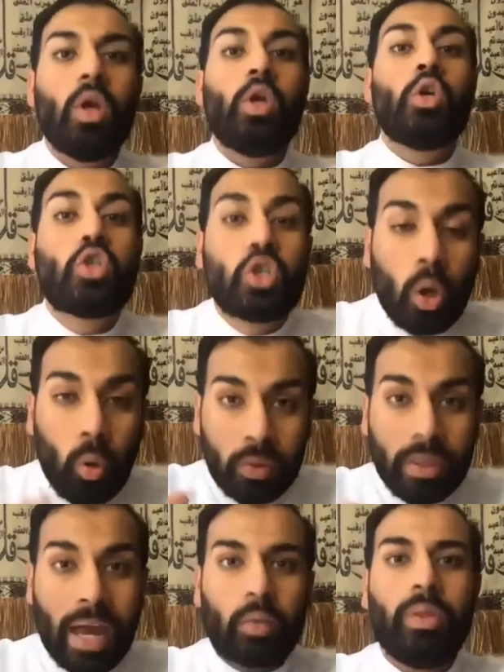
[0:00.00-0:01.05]
so
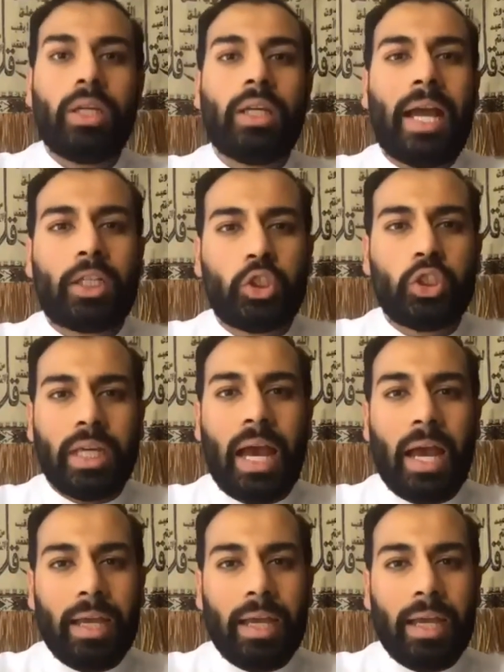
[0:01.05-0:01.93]
that we can actually